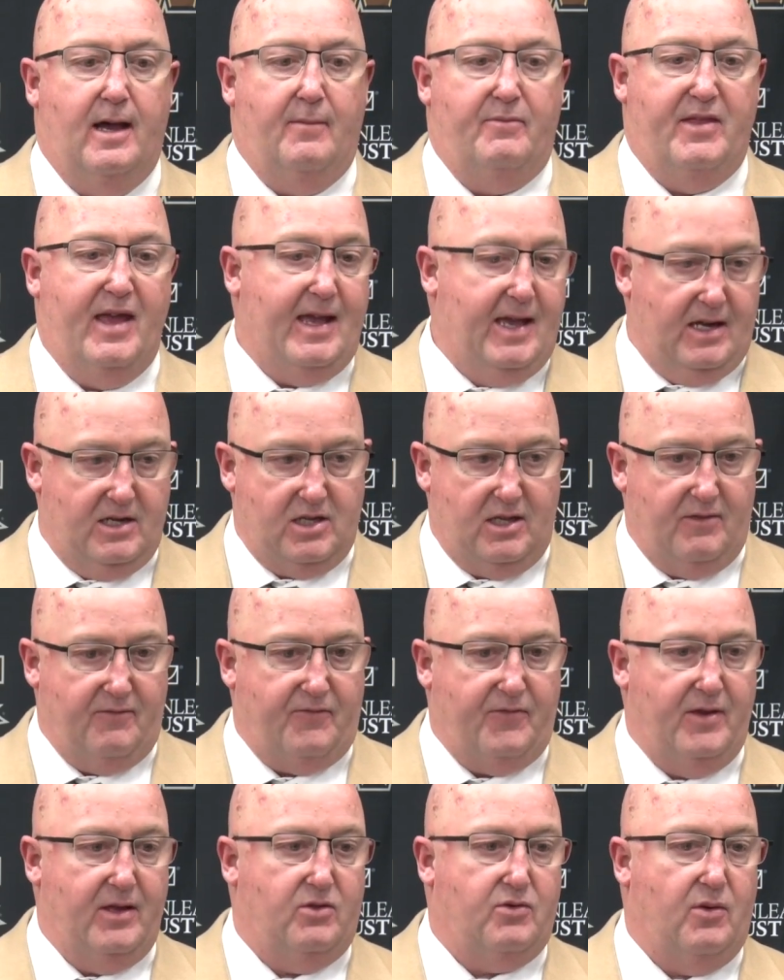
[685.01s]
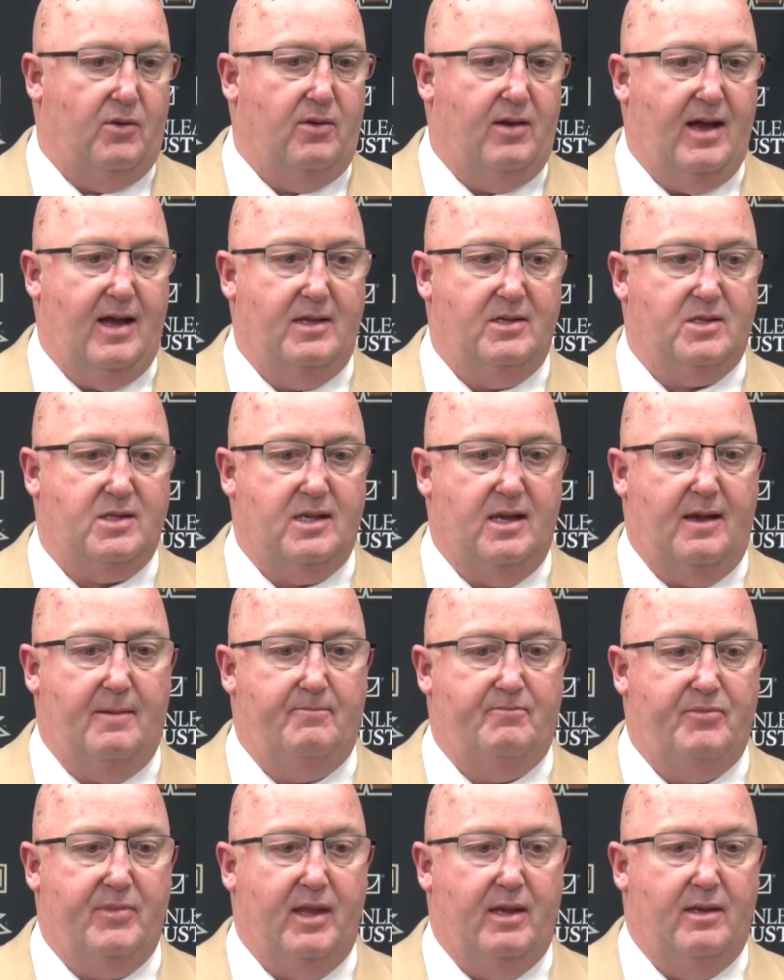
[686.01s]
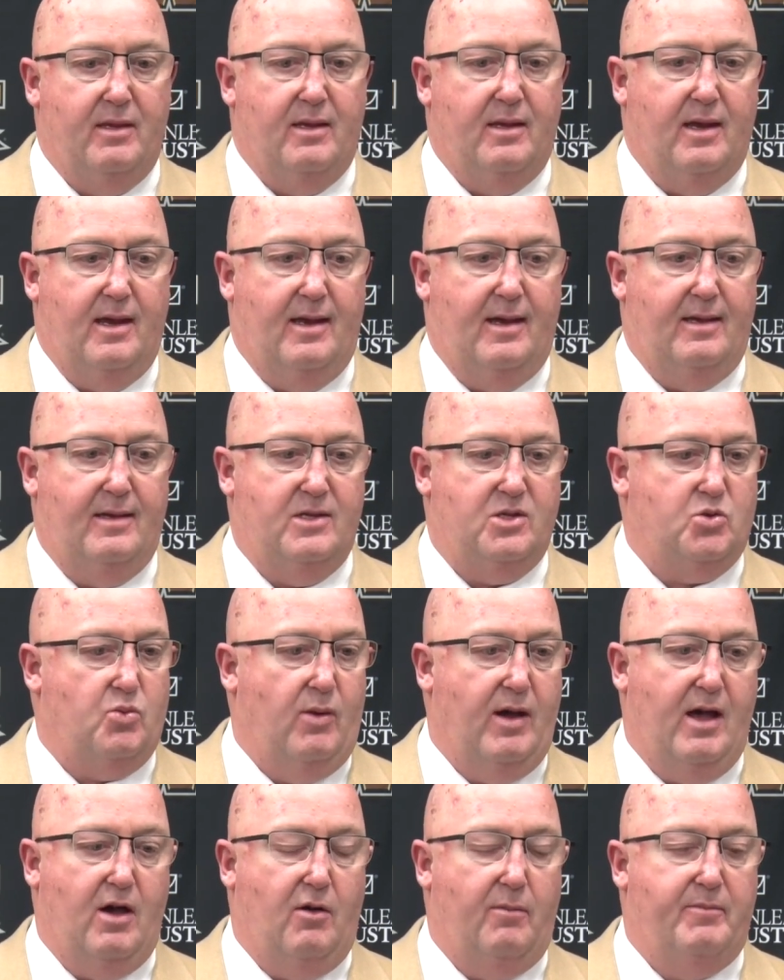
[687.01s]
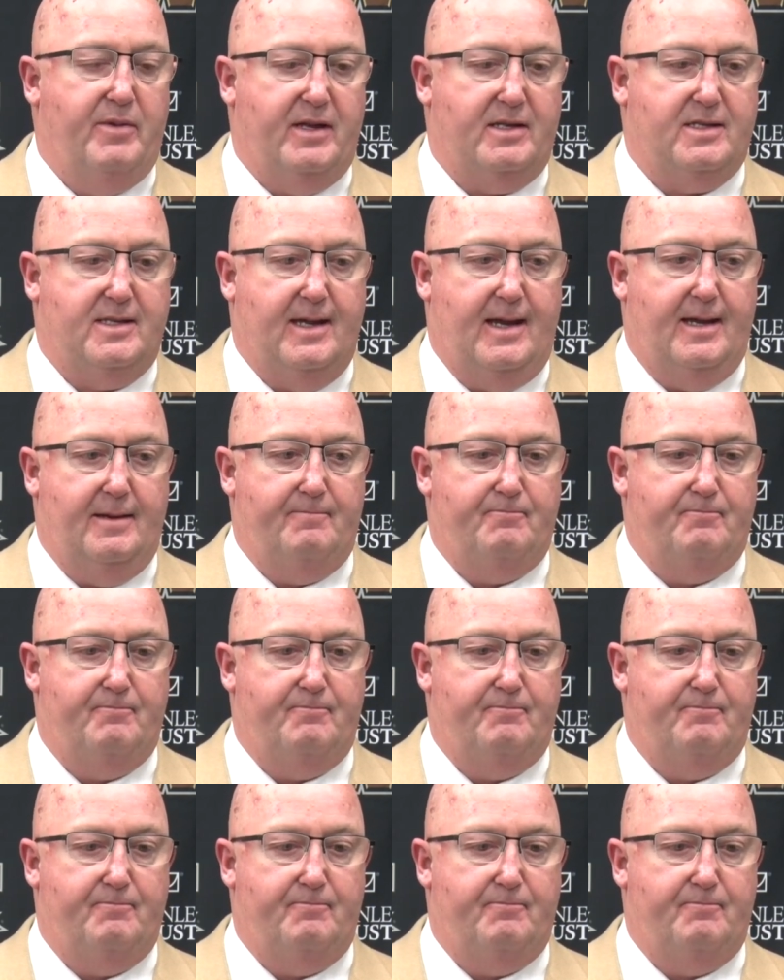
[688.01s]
They got to the free throw line some as well, but